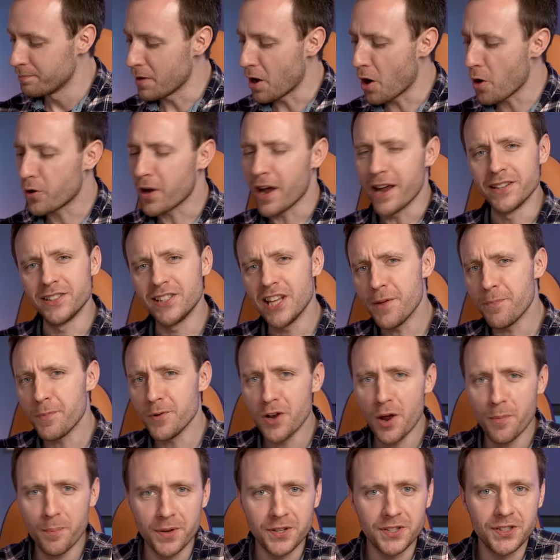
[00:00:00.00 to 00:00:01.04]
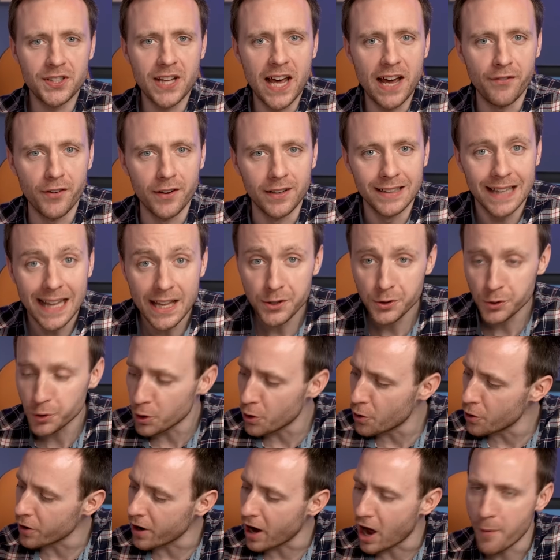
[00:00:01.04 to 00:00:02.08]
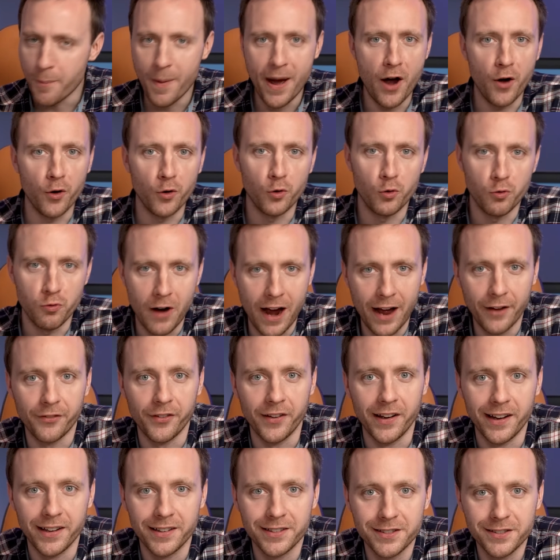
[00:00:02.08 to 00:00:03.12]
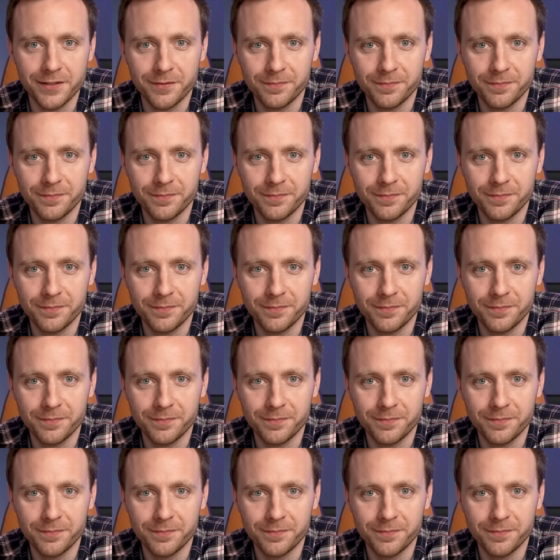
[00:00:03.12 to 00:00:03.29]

Okay, tip number seven, let's talk about graphics.